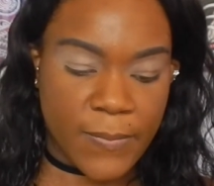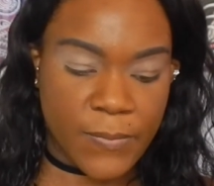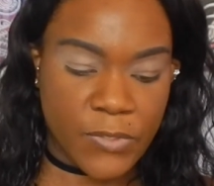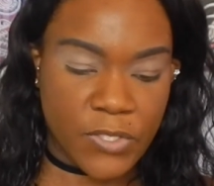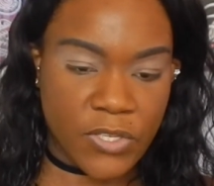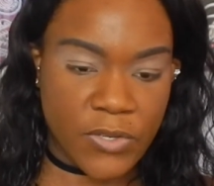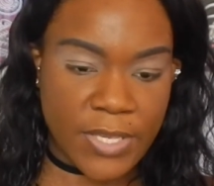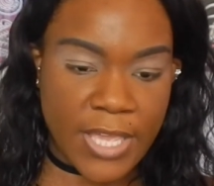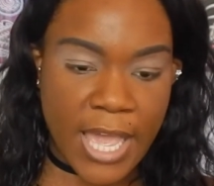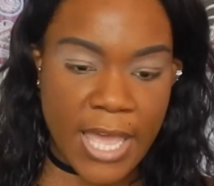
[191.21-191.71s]

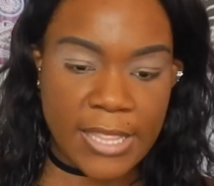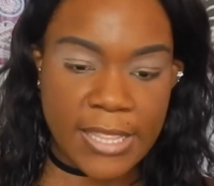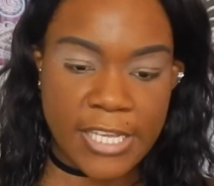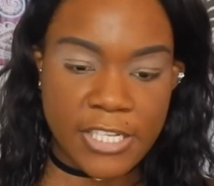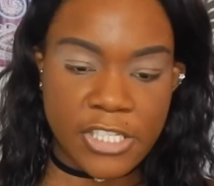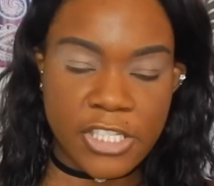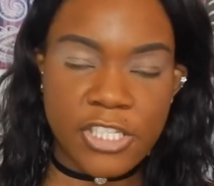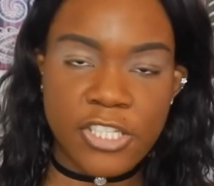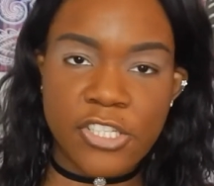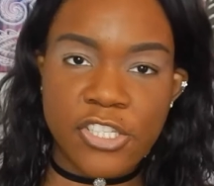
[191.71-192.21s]
So yeah,
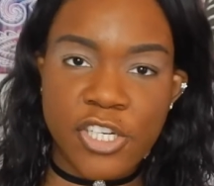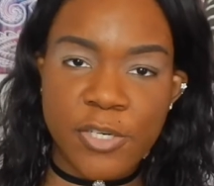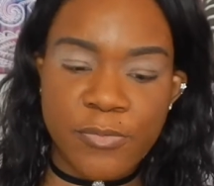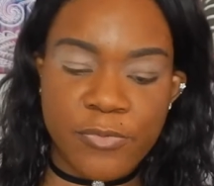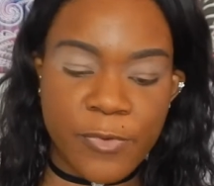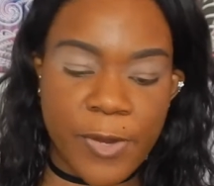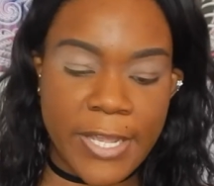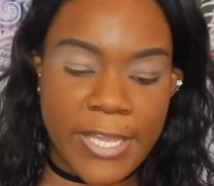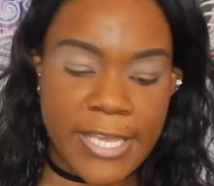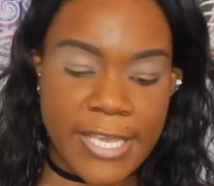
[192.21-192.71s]
let's just jump
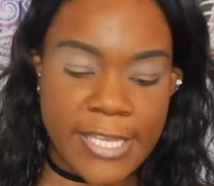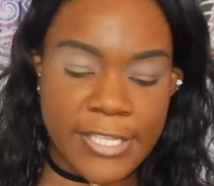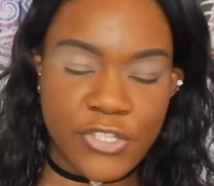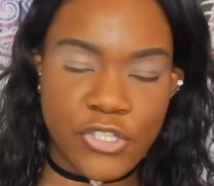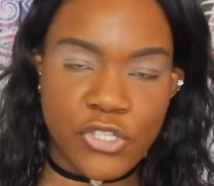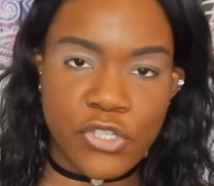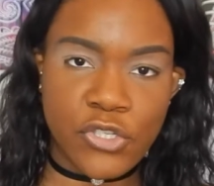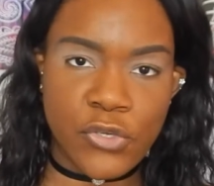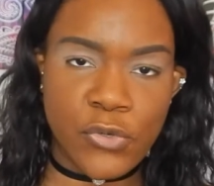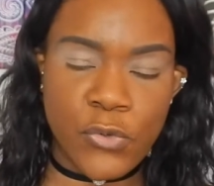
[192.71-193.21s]
right
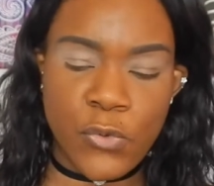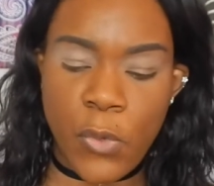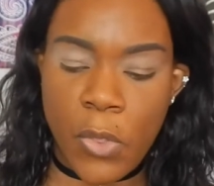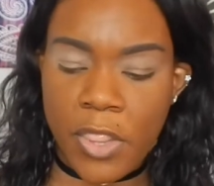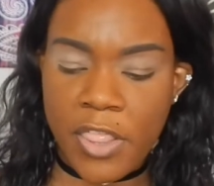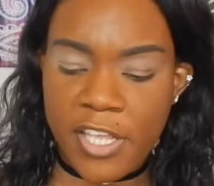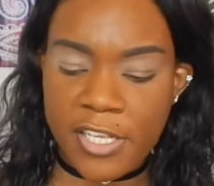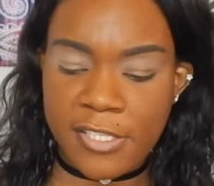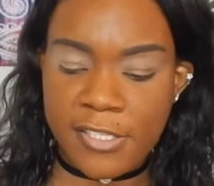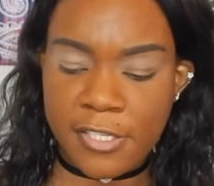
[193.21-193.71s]
into
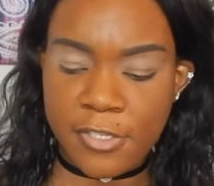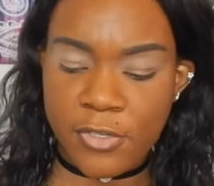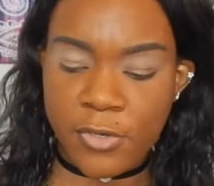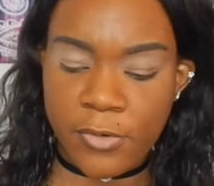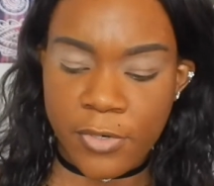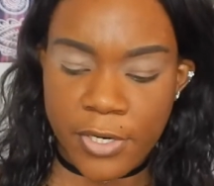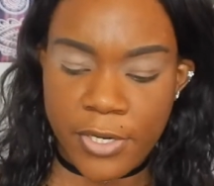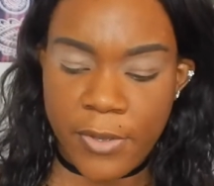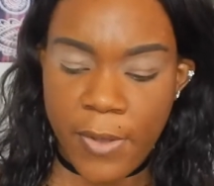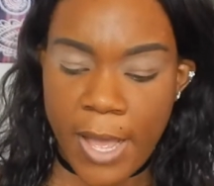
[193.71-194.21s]
this tutorial.